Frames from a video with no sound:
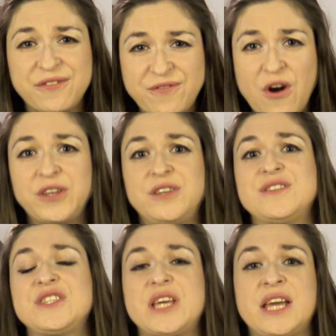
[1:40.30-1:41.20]

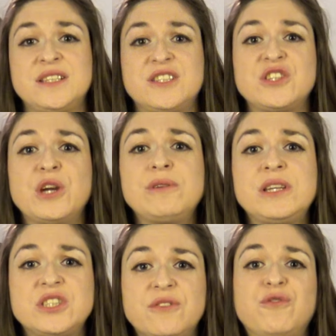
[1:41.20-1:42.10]
focus and a
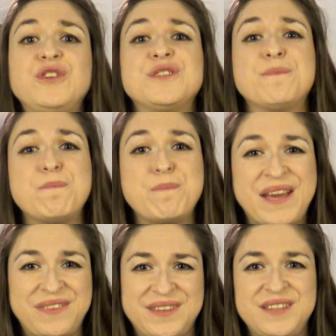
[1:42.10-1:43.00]
totally different
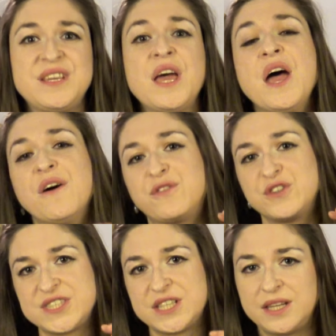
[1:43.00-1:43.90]
method for
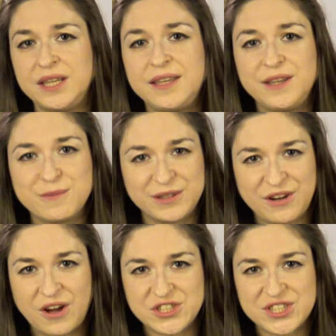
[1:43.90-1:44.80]
studying human
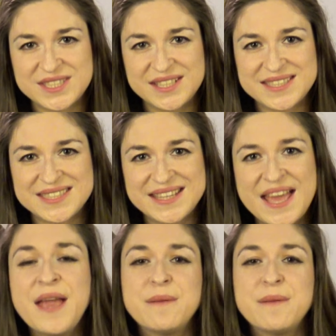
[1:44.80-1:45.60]
consciousness.